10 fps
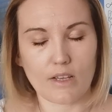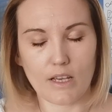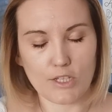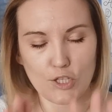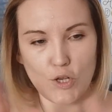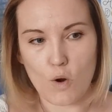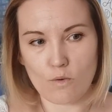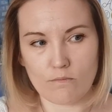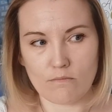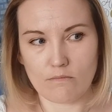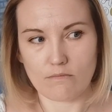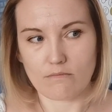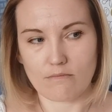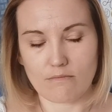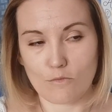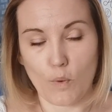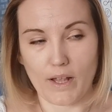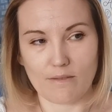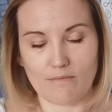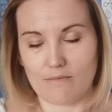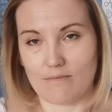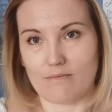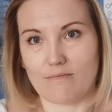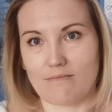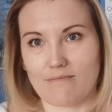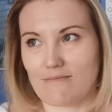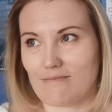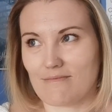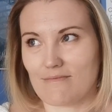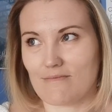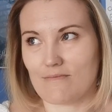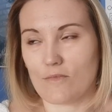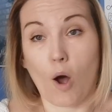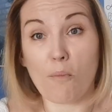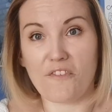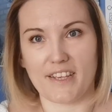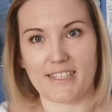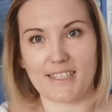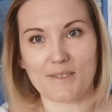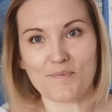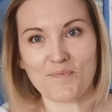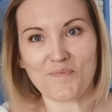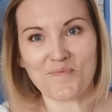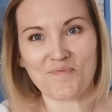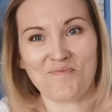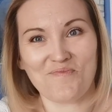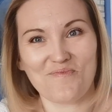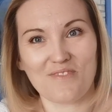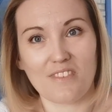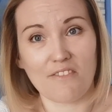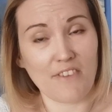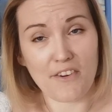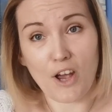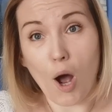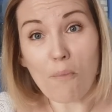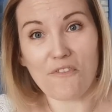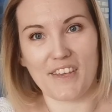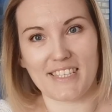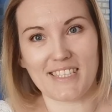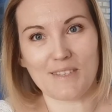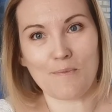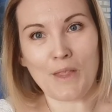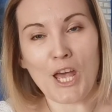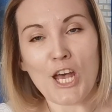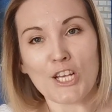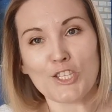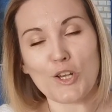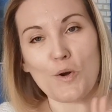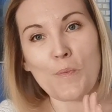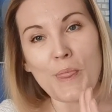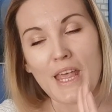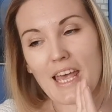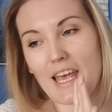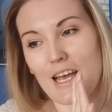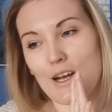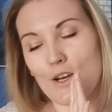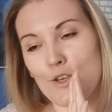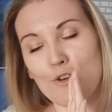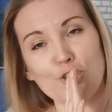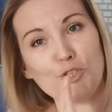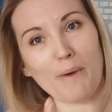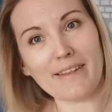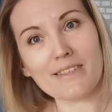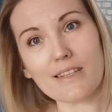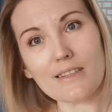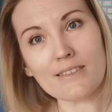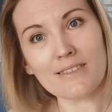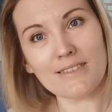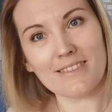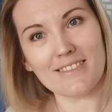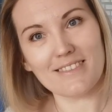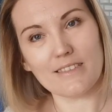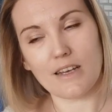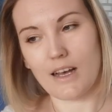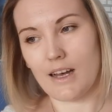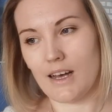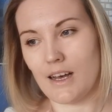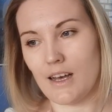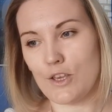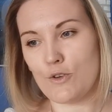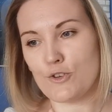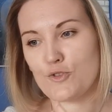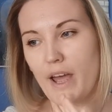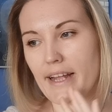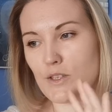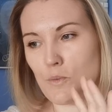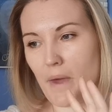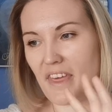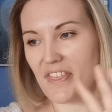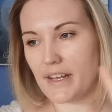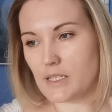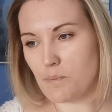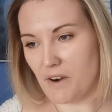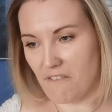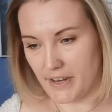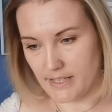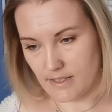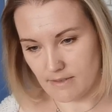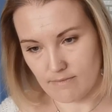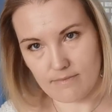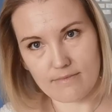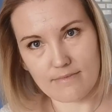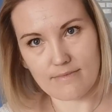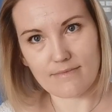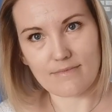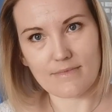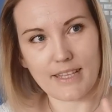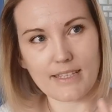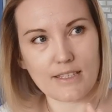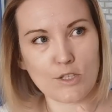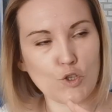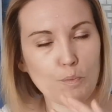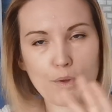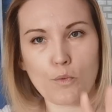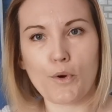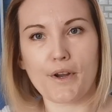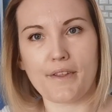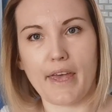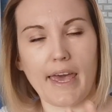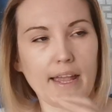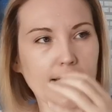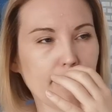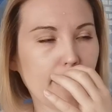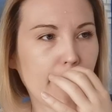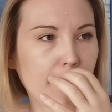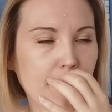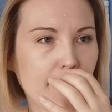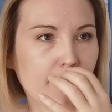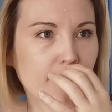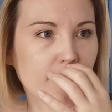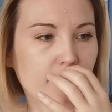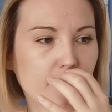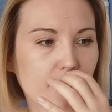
It's so, well, obvious. Very obvious. So, you're judgmental. You're trying to make things perfect. That's a stupid word, and I think that